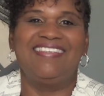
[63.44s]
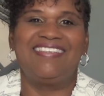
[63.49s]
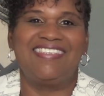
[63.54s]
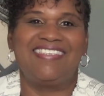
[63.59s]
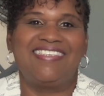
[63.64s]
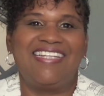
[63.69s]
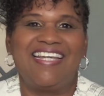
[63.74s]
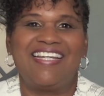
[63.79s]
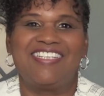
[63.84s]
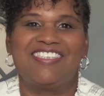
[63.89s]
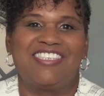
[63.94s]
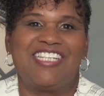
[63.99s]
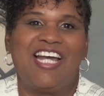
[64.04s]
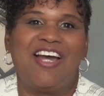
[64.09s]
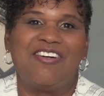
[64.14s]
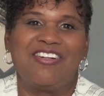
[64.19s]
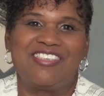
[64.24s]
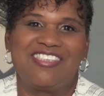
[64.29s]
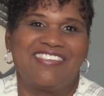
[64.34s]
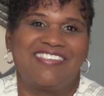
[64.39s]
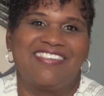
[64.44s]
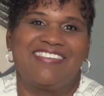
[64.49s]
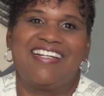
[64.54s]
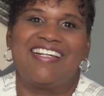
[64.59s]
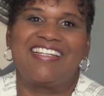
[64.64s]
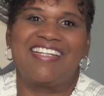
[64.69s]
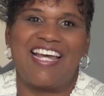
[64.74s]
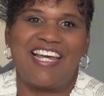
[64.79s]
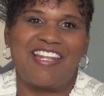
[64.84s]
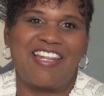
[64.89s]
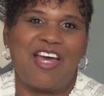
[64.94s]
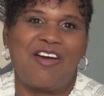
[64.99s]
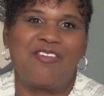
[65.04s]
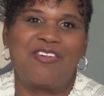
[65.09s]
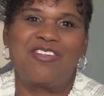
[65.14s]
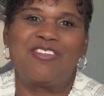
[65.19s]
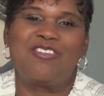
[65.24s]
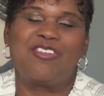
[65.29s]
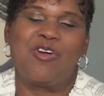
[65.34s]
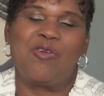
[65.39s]
to take a shower just because I like that
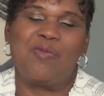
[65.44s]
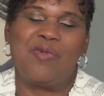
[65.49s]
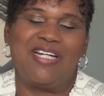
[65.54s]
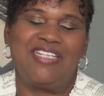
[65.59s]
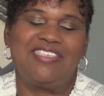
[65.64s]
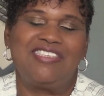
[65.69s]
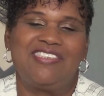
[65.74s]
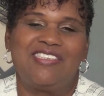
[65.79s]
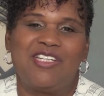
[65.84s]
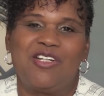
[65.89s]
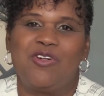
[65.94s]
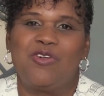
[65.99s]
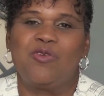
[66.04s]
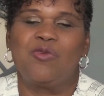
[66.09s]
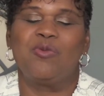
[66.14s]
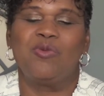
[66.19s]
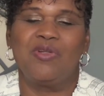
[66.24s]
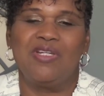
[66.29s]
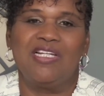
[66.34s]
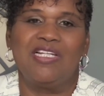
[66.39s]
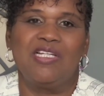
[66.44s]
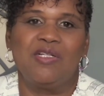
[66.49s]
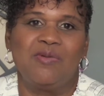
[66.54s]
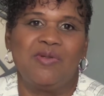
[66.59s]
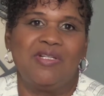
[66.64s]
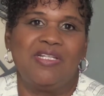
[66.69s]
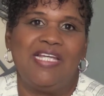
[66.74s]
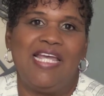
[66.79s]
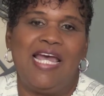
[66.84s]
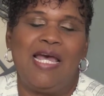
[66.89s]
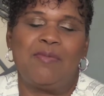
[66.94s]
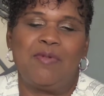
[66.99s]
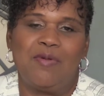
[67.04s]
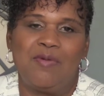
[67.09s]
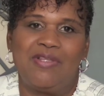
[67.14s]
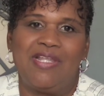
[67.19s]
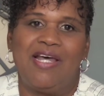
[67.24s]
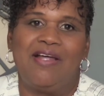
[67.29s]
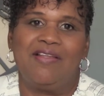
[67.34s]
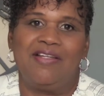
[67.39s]
one so much. So really, really happy
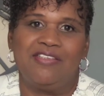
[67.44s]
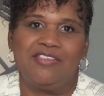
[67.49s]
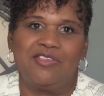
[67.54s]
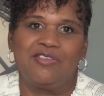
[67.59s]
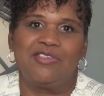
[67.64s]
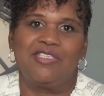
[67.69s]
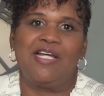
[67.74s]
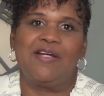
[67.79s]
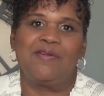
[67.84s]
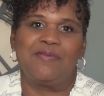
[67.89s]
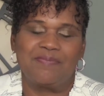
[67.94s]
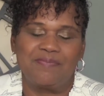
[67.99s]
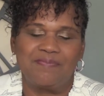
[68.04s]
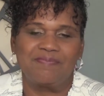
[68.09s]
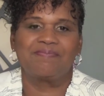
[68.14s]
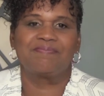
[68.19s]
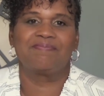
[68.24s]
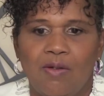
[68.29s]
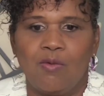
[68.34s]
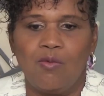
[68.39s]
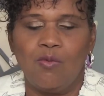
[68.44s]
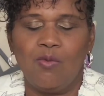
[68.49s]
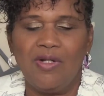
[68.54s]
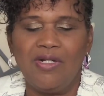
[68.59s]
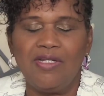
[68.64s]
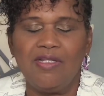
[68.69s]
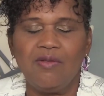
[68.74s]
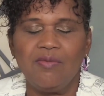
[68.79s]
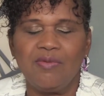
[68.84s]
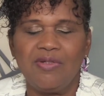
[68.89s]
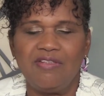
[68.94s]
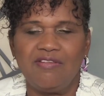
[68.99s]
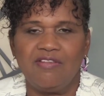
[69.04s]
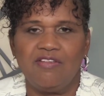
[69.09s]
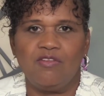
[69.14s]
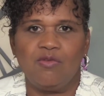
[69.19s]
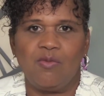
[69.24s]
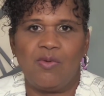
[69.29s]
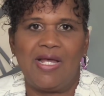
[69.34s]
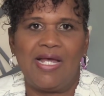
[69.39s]
with how that turned out. One of the
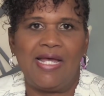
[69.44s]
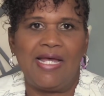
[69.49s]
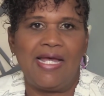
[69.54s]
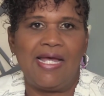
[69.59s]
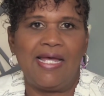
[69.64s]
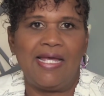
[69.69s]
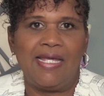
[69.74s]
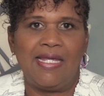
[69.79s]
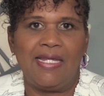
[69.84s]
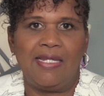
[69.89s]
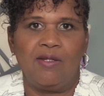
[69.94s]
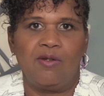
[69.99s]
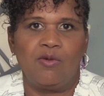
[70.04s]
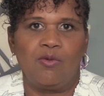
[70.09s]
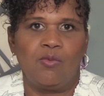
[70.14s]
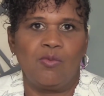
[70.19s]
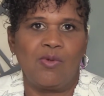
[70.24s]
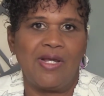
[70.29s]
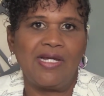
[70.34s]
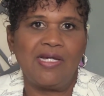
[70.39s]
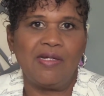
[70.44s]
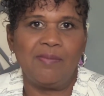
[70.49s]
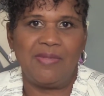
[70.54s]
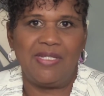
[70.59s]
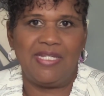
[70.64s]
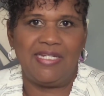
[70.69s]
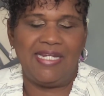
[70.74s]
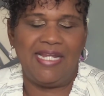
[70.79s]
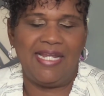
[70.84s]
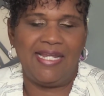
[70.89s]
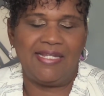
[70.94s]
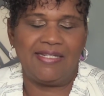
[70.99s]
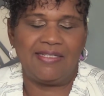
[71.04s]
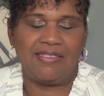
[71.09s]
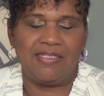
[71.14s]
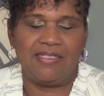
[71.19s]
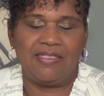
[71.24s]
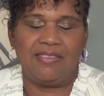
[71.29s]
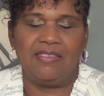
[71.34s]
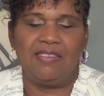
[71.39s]
reasons why I recommend
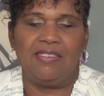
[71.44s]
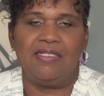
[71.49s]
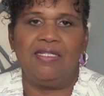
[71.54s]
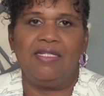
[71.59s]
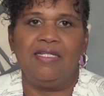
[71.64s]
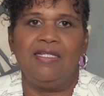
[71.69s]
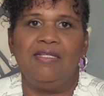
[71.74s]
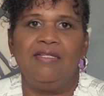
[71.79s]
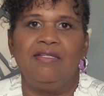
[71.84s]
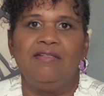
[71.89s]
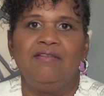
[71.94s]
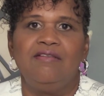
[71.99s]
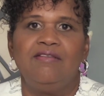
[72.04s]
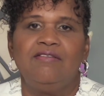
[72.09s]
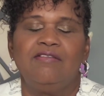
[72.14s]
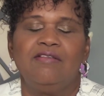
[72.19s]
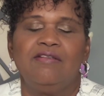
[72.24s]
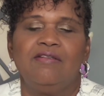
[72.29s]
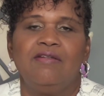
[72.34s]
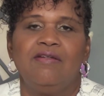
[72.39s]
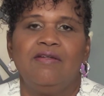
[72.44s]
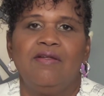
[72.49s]
Hanlon is